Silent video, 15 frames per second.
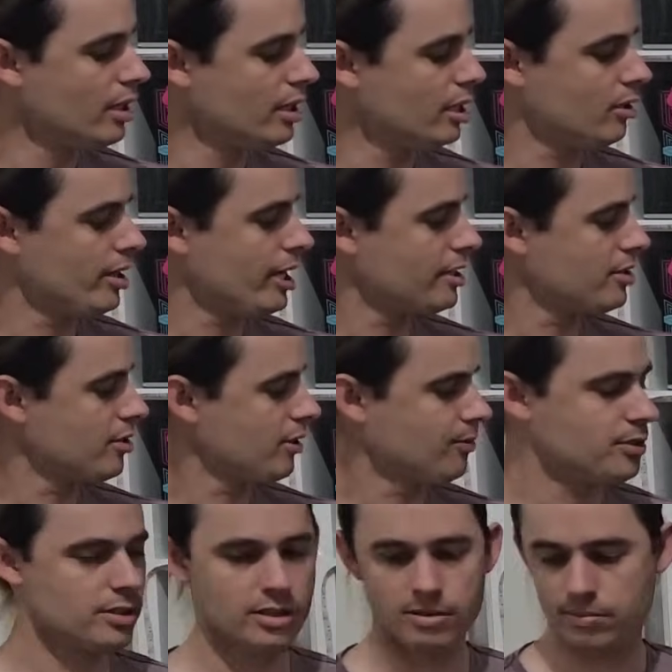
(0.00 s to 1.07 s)
hats
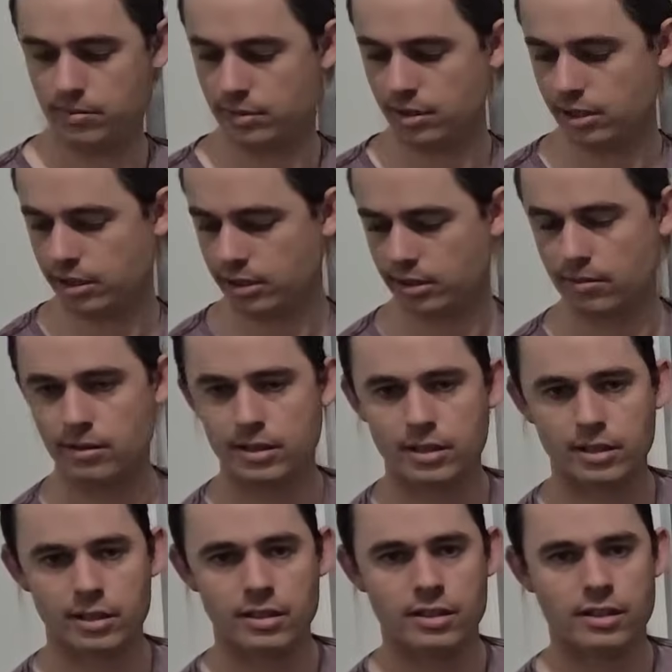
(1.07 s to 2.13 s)
off to them. Like,
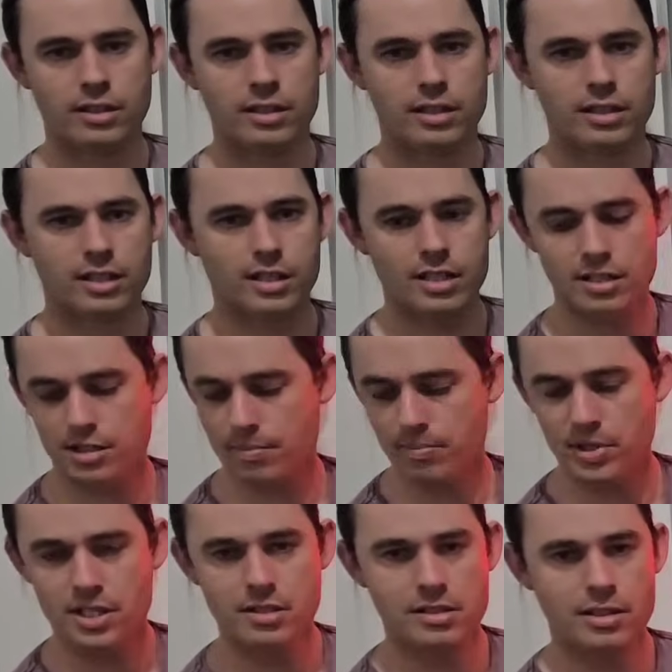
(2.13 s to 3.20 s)
it's a
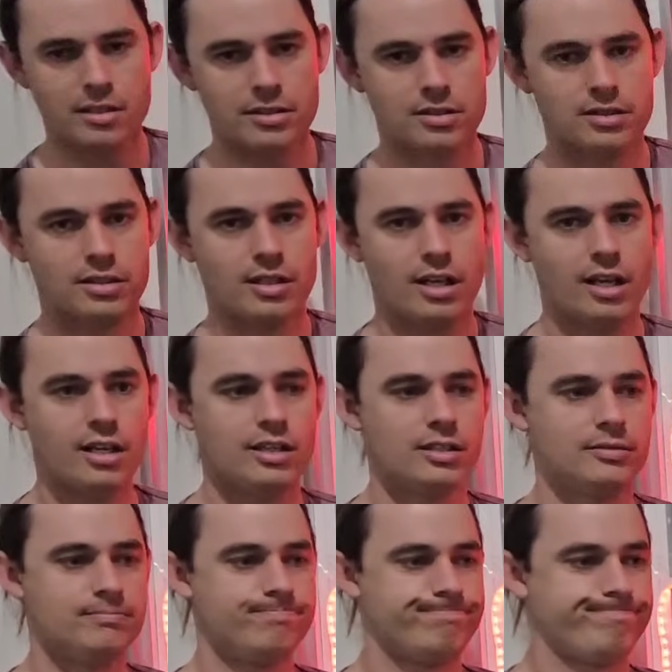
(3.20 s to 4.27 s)
business,
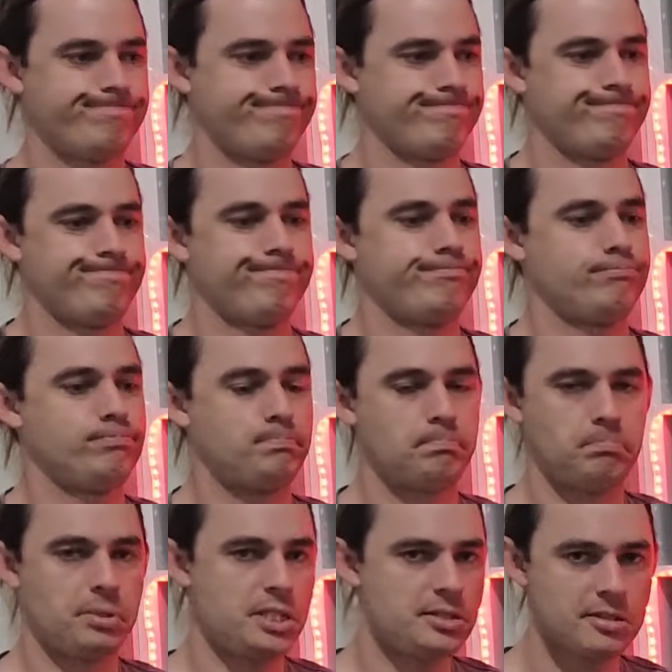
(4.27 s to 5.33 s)
and
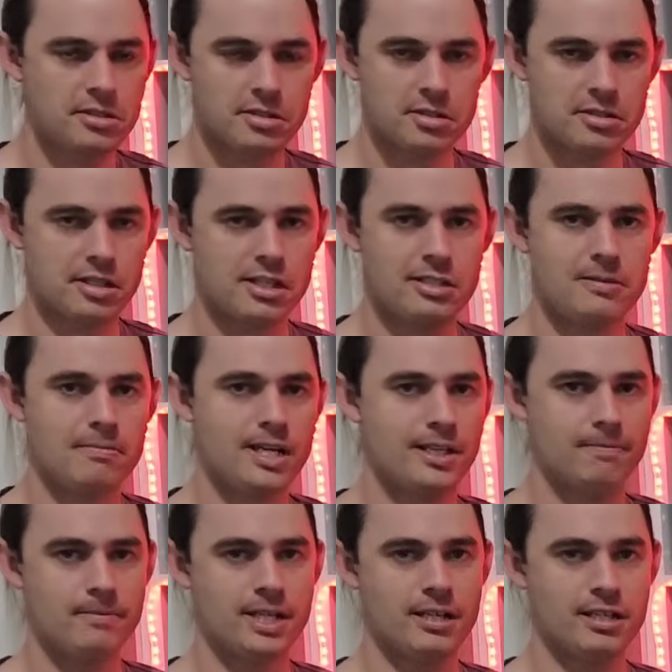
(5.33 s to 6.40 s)
businesses need to
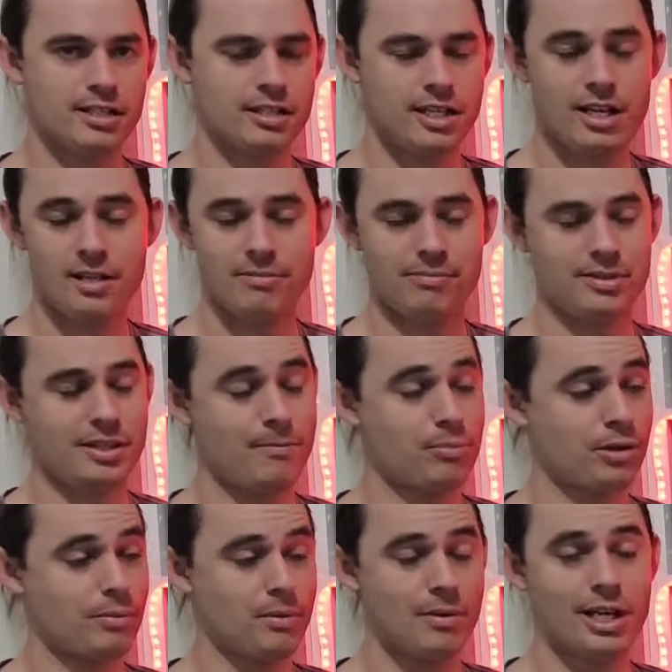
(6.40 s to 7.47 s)
make money. Yeah, they're
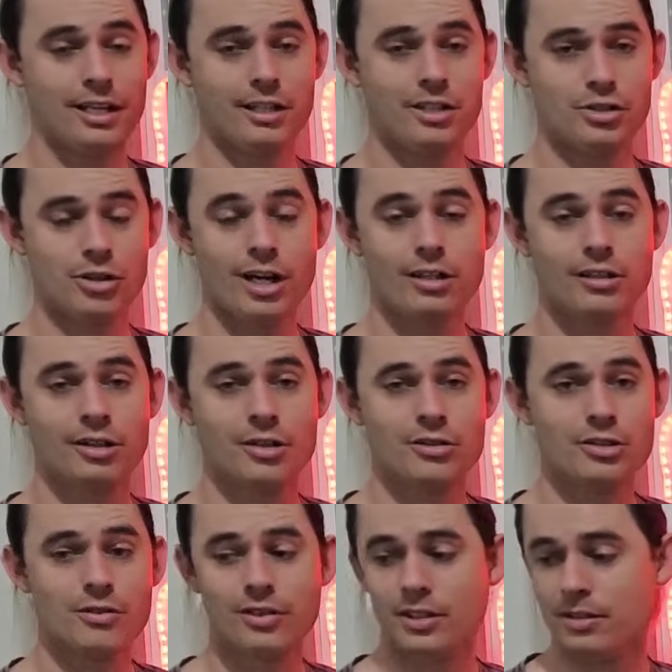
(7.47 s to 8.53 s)
probably making
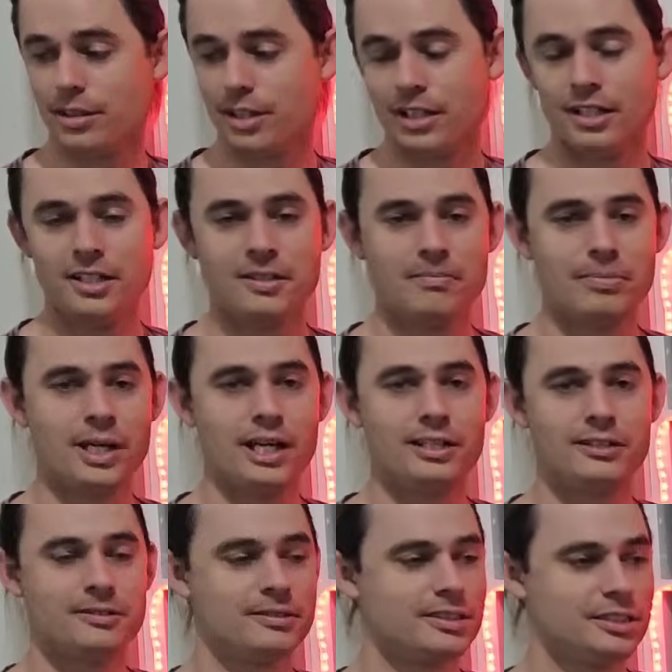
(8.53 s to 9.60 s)
truckloads of it,
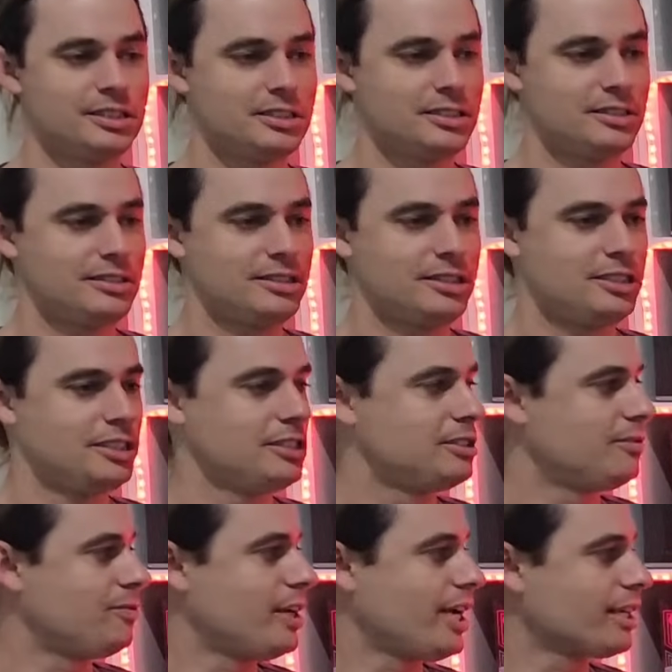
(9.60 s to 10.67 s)
but it's just
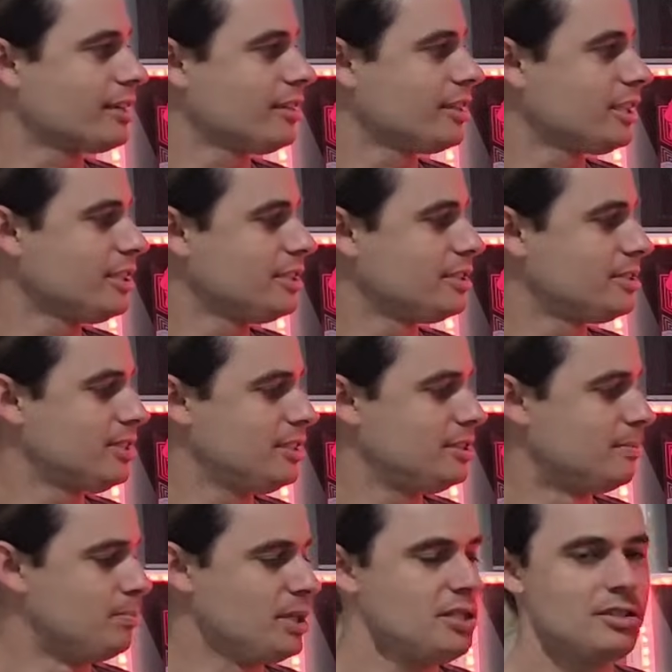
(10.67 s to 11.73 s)
a fact. Like, it's
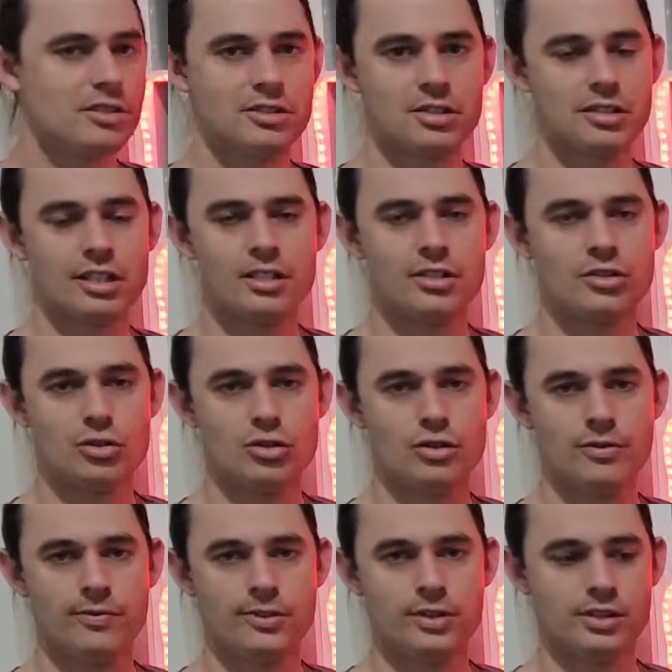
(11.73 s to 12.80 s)
a business, and they
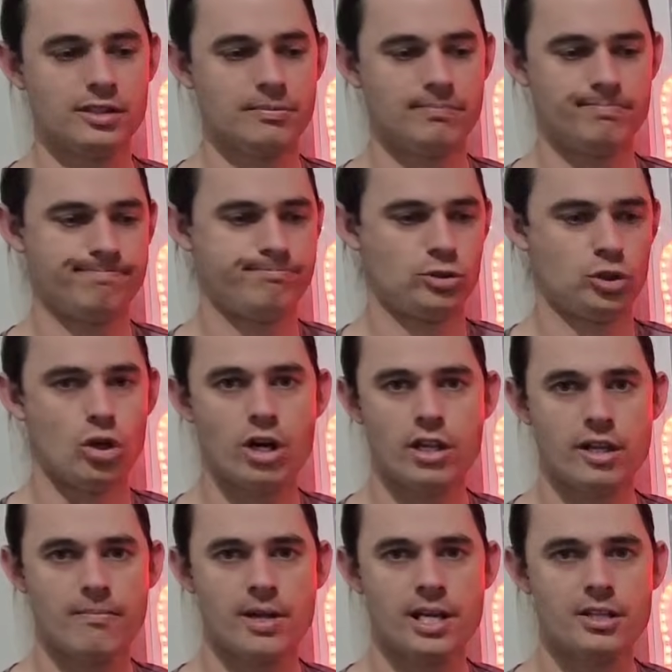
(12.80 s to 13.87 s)
deserve to try
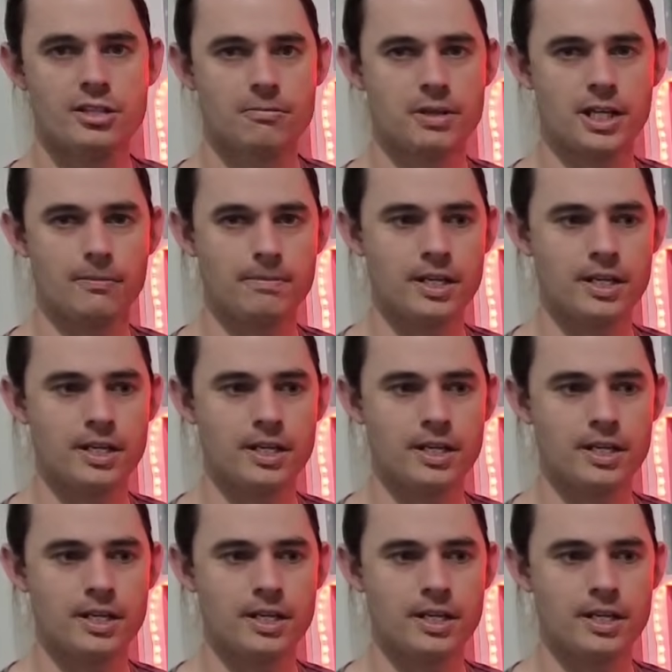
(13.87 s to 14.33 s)
their best to make